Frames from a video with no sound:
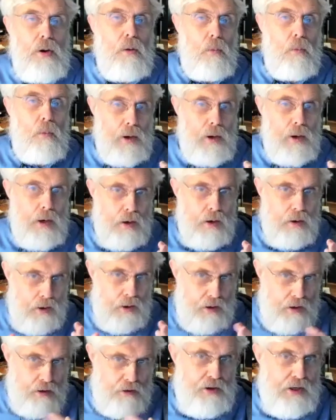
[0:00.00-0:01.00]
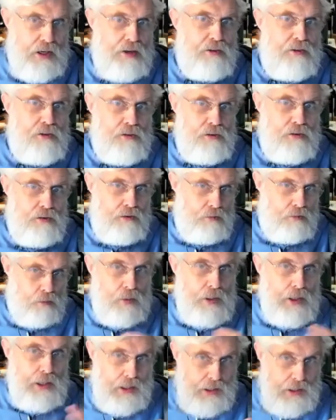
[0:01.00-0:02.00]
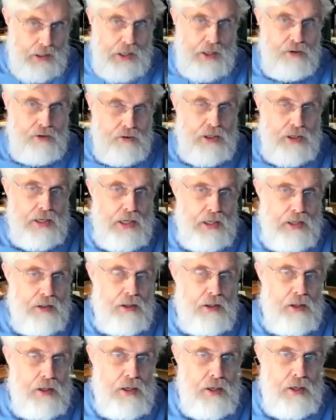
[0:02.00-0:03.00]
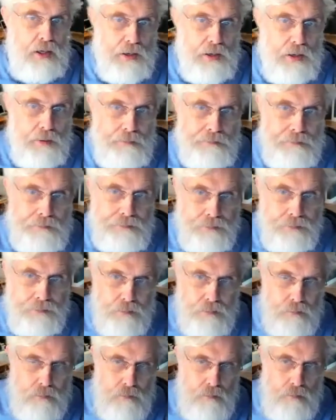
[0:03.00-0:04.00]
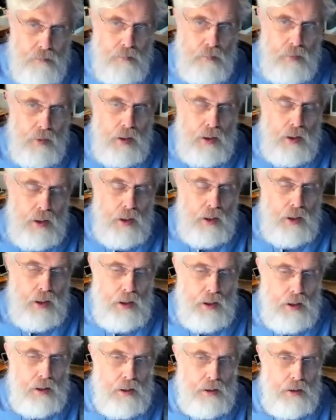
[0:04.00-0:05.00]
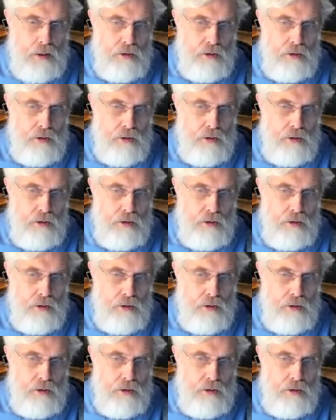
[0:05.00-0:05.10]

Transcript: where she edu- we educate the um, uh,